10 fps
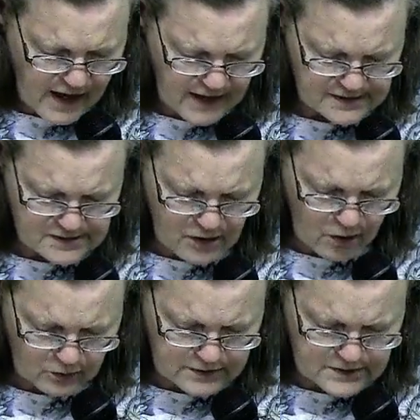as the
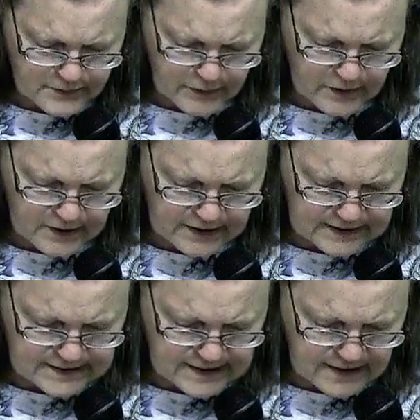Holy Spirit
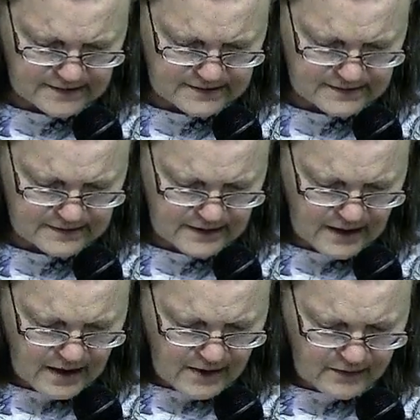leads us.
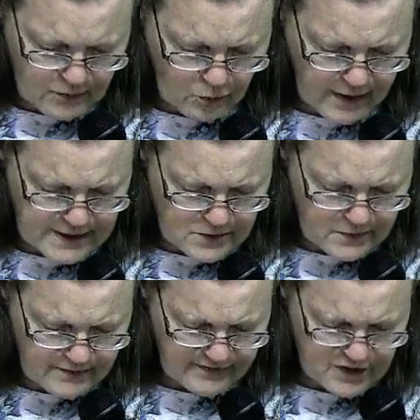The way to
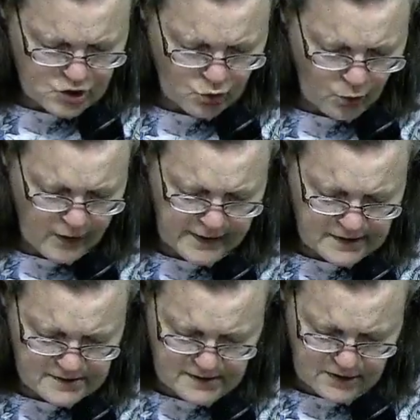be
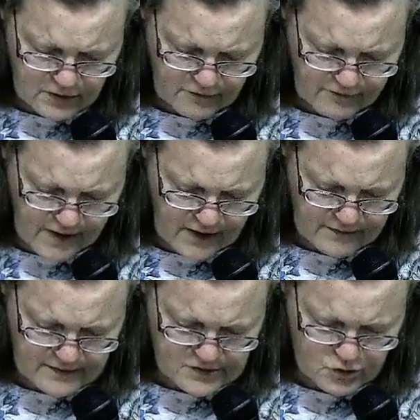victorious in your
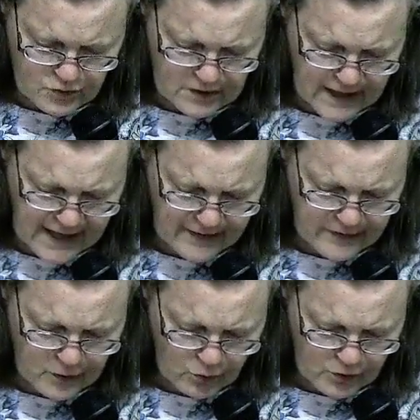faith is to allow the
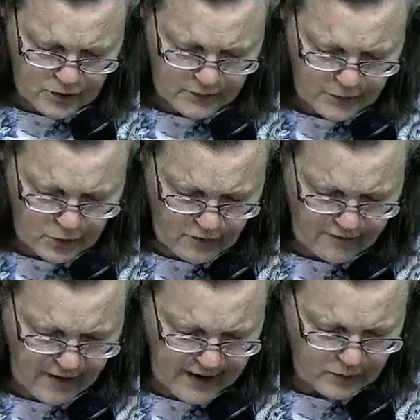Lord to
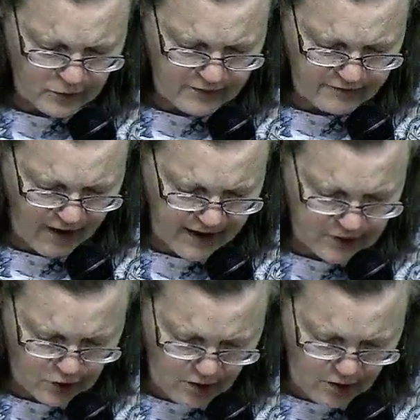purify and refine your